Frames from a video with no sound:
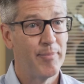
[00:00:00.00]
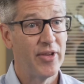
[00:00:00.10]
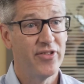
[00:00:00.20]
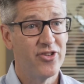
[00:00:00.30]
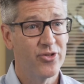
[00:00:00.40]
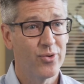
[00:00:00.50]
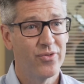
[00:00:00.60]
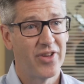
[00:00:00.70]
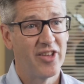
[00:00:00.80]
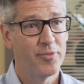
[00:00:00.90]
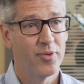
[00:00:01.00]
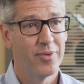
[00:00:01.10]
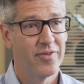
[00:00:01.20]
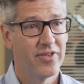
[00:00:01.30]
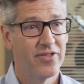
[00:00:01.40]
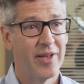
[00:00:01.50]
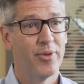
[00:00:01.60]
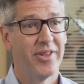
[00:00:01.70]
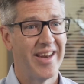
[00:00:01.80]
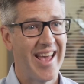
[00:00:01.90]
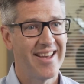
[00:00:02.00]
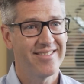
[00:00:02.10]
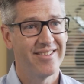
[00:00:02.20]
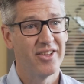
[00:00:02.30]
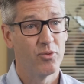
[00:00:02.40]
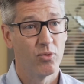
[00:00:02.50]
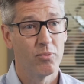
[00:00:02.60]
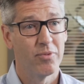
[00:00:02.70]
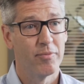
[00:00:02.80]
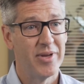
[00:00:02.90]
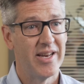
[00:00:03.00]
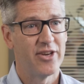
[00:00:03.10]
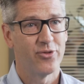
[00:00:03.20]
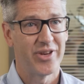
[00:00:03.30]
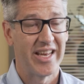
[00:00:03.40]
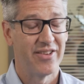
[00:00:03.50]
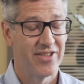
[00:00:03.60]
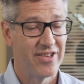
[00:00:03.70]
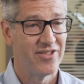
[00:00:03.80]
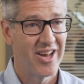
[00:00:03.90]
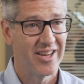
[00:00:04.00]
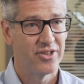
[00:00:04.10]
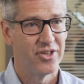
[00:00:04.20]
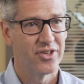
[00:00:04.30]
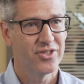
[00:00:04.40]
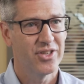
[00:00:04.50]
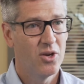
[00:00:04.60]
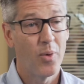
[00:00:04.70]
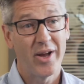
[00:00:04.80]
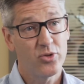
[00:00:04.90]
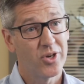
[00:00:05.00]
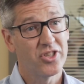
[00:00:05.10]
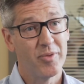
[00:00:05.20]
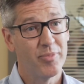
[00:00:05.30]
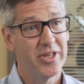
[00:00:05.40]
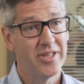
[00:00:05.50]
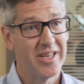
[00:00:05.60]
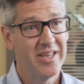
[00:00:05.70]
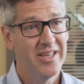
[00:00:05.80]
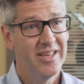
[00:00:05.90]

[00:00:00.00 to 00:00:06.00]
At Baystate Children's Hospital, we've assembled an excellent group of pediatric anesthesiologists who I trust completely.